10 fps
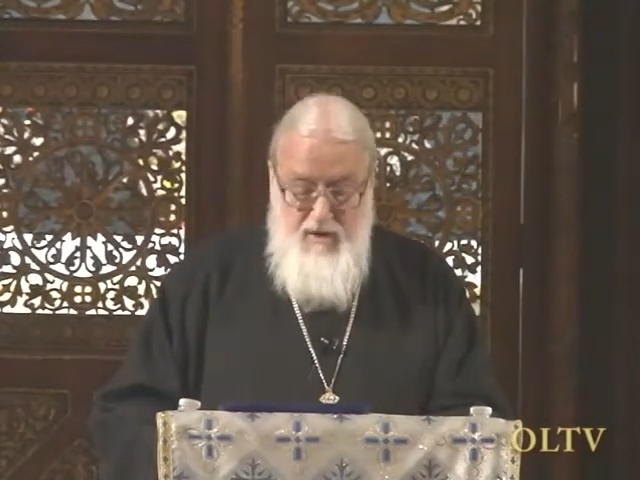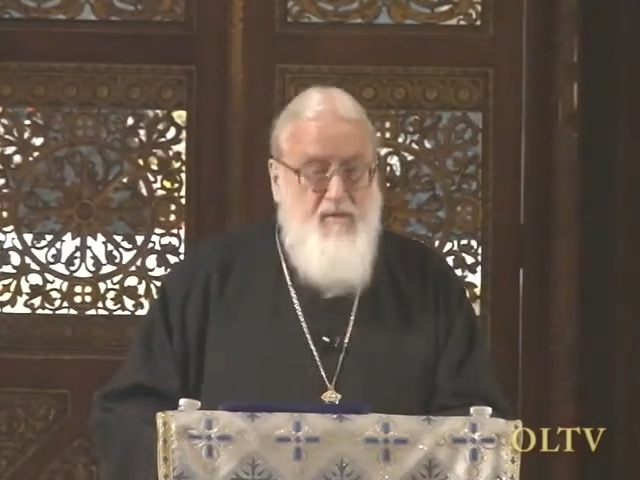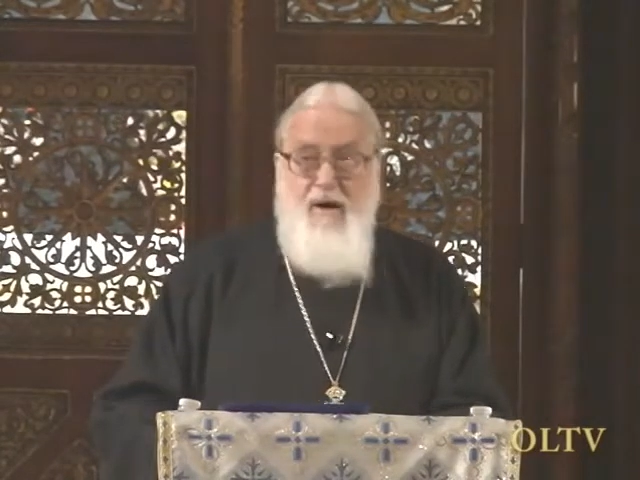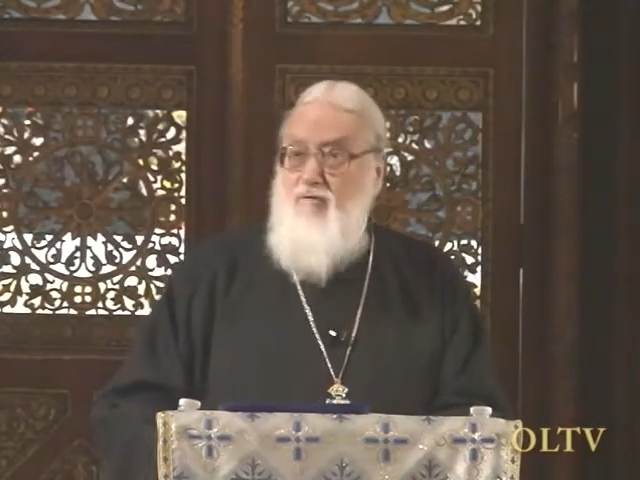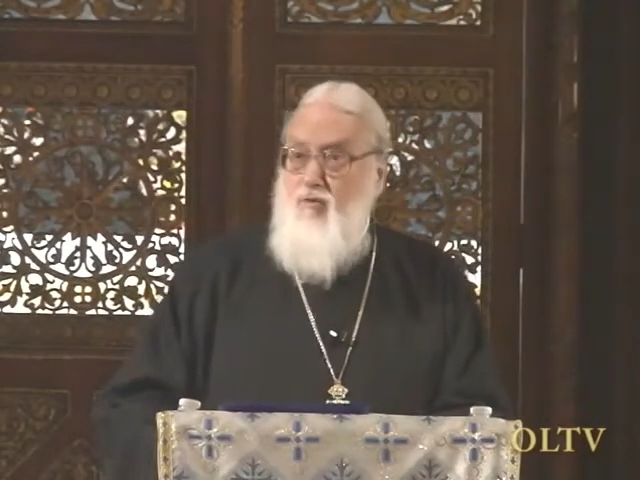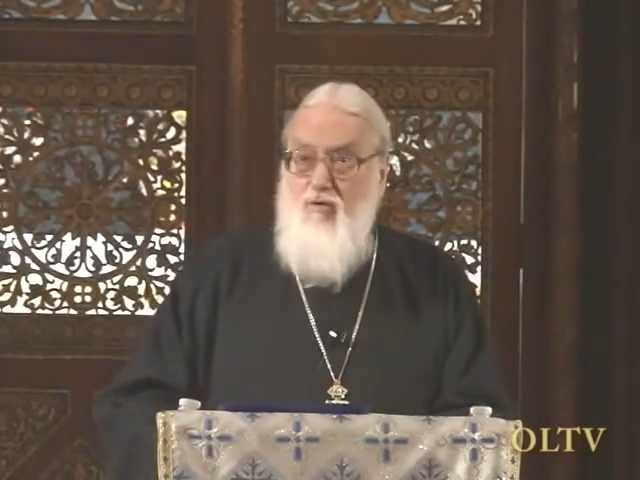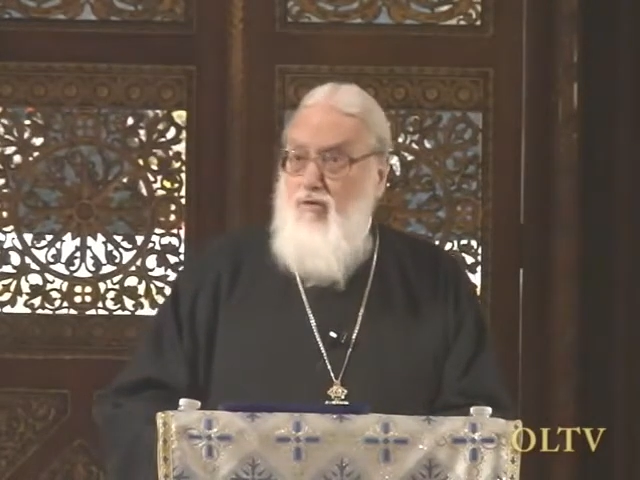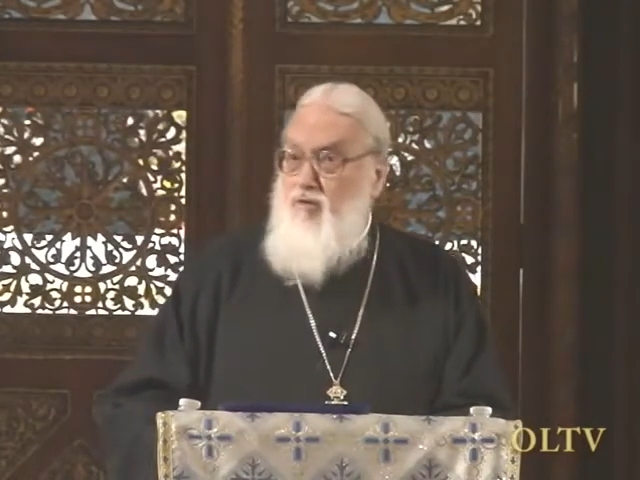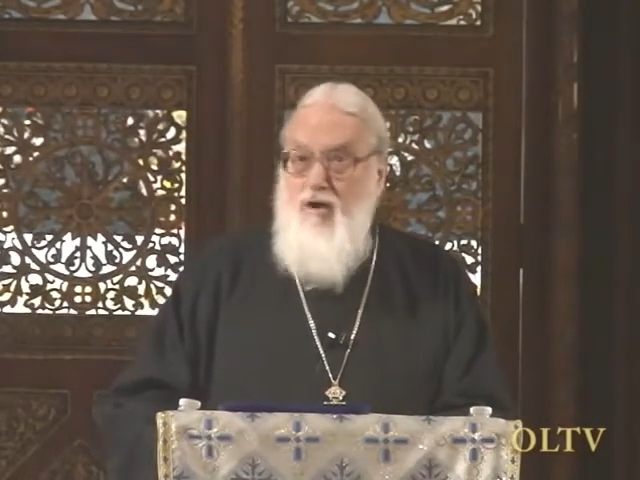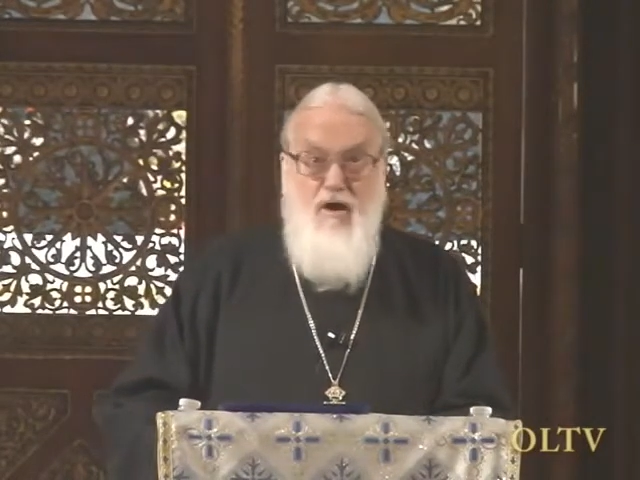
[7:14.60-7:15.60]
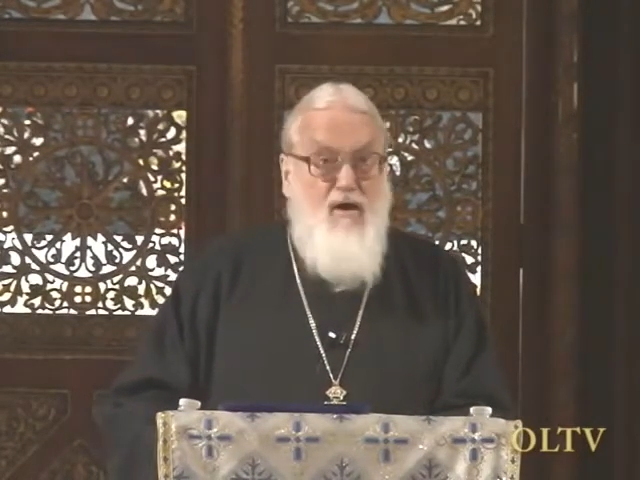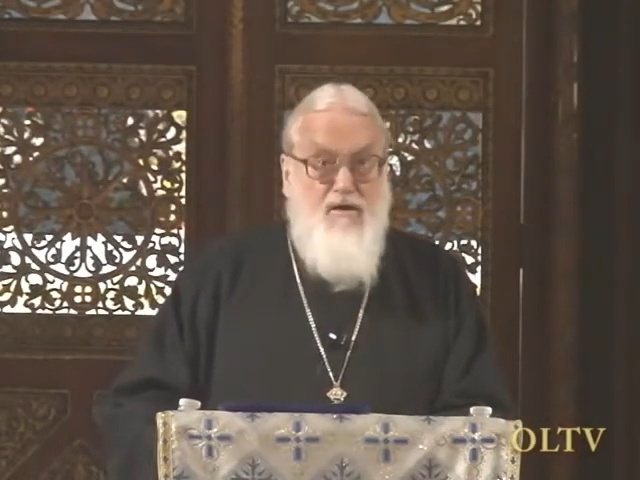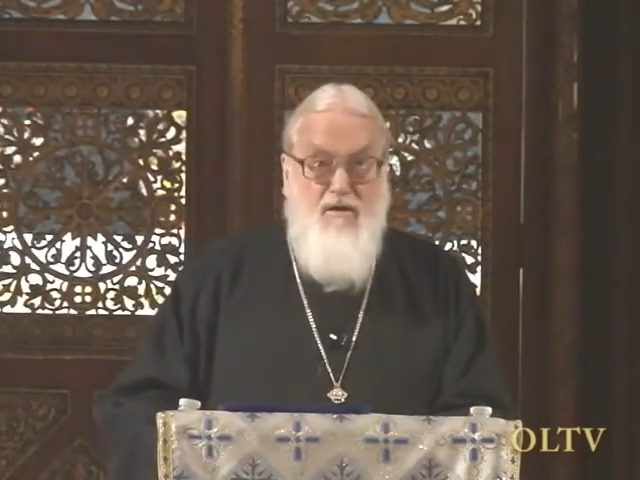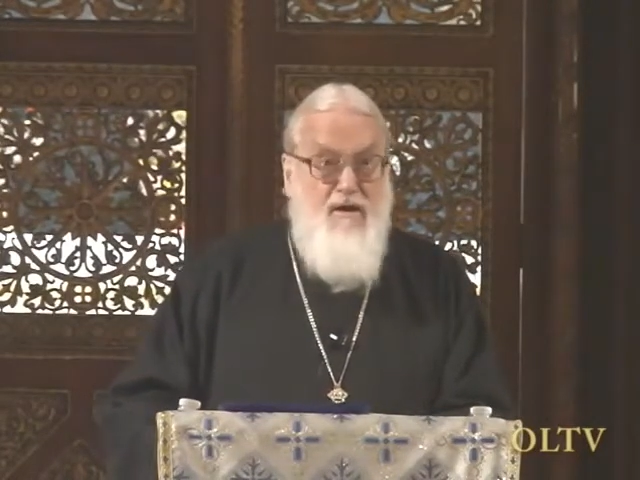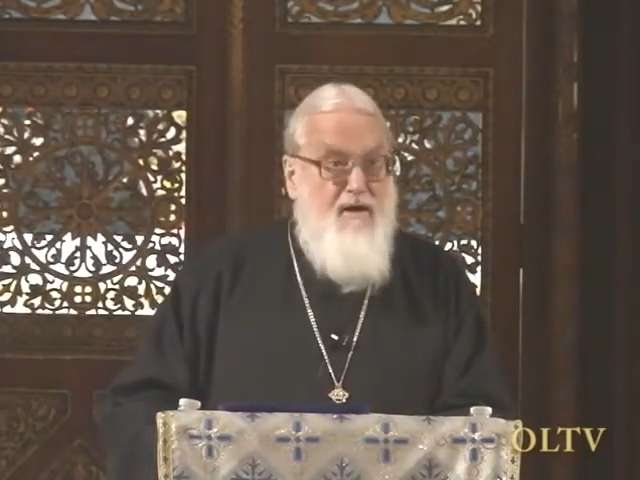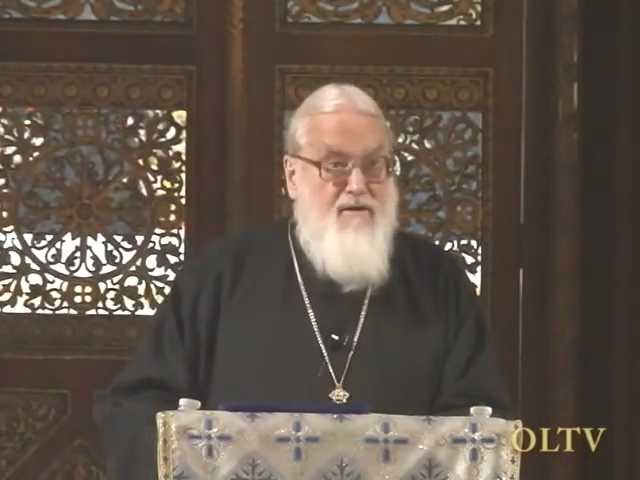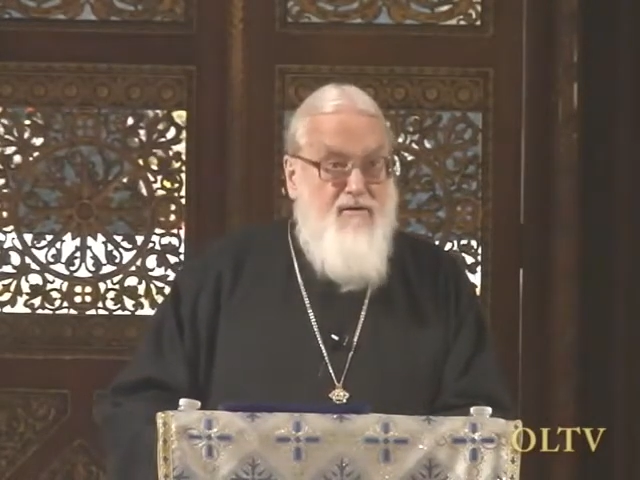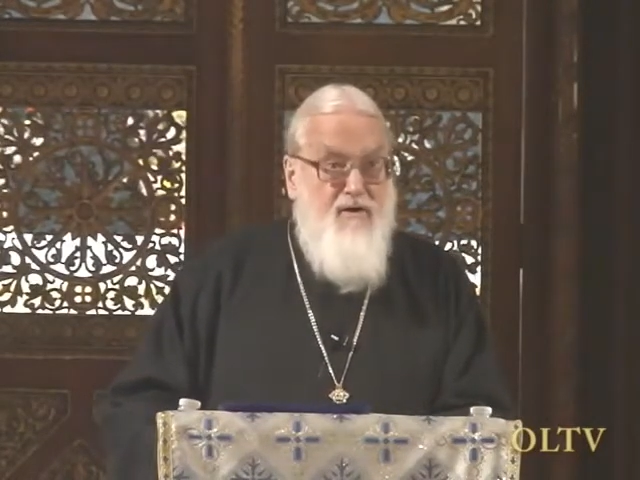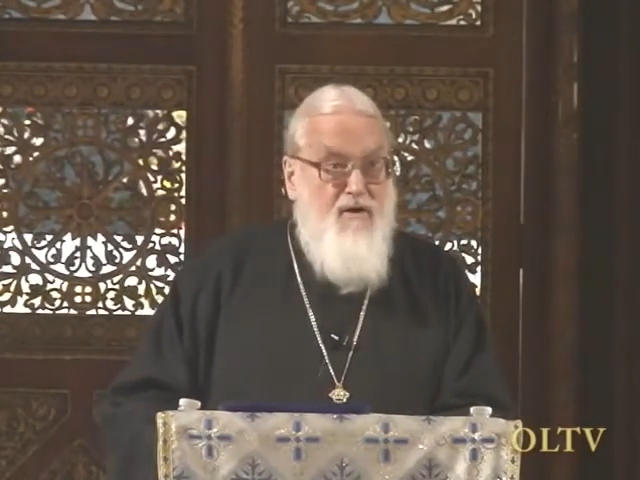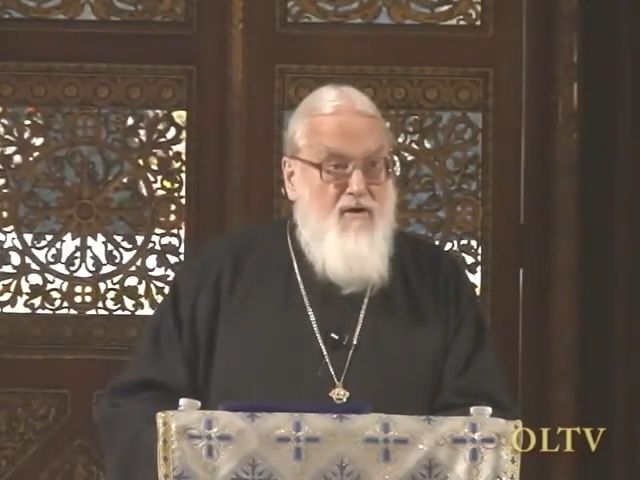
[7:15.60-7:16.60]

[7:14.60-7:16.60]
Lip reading: and above all the heartland